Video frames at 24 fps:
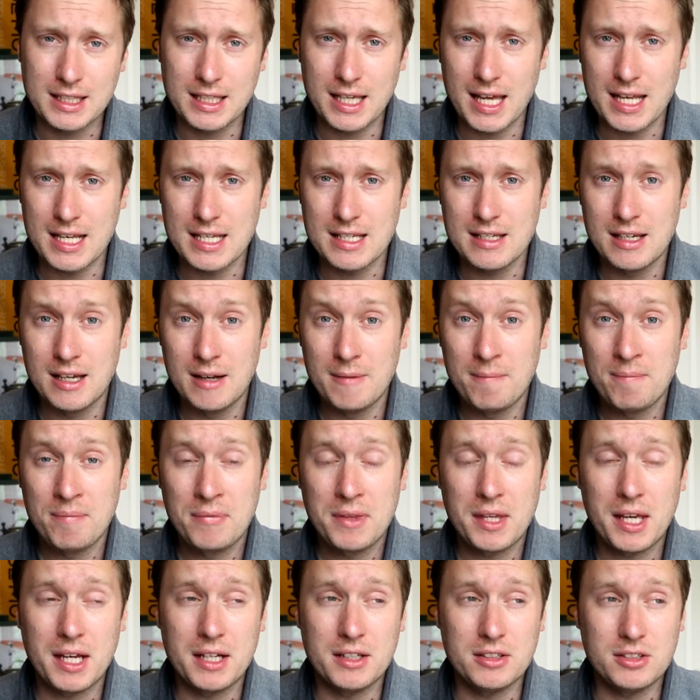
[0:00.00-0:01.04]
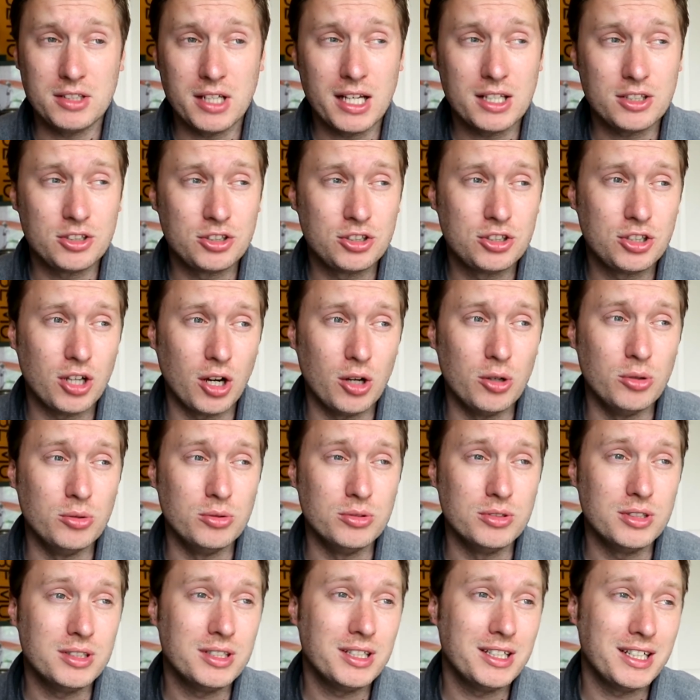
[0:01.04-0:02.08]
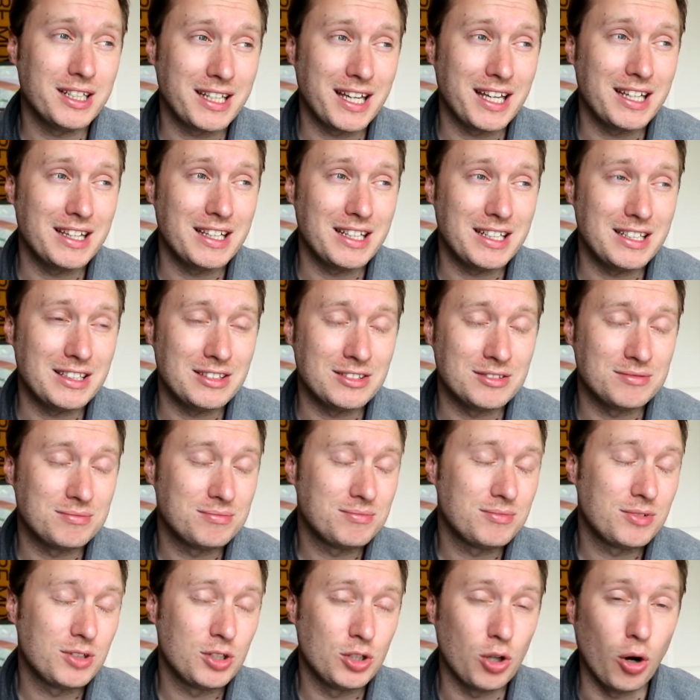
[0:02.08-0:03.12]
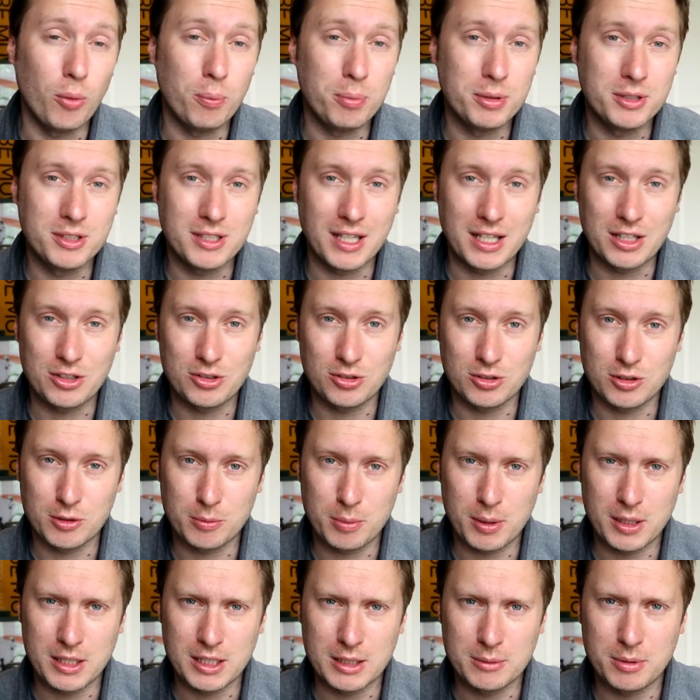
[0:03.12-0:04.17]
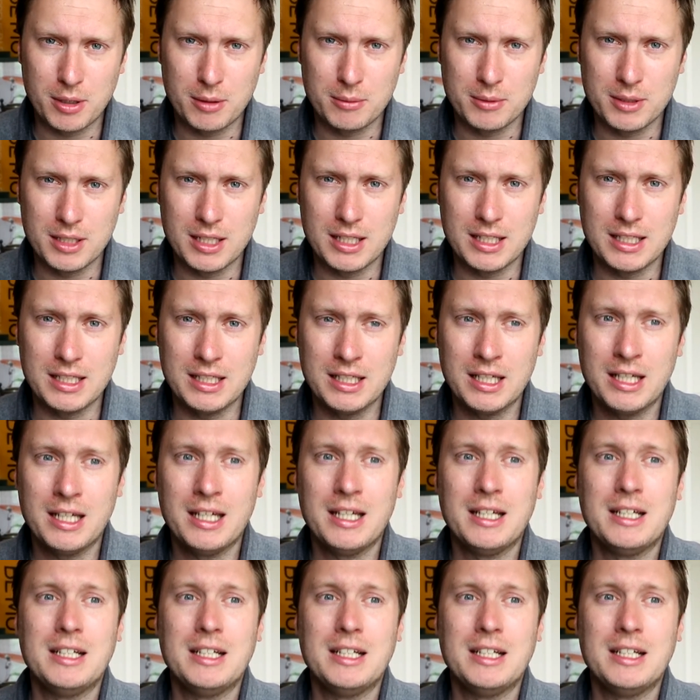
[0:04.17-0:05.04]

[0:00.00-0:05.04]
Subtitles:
near the end and has shown again that he's got potential to play in the Premier League.